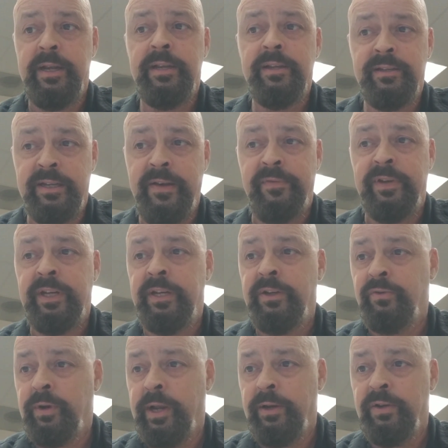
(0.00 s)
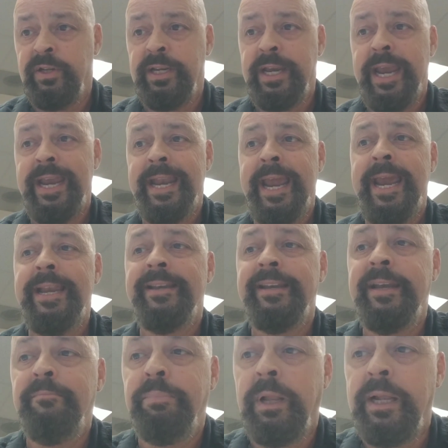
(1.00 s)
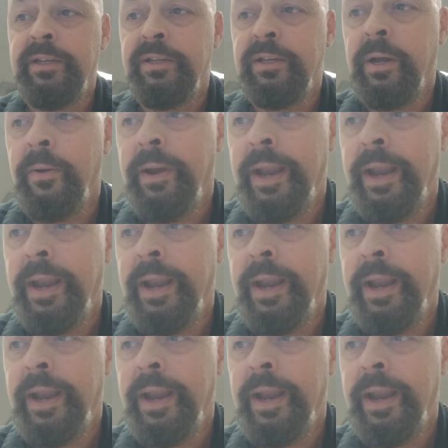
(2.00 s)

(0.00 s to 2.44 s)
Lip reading: 17, Traitors Gate. 18, Bloodstone.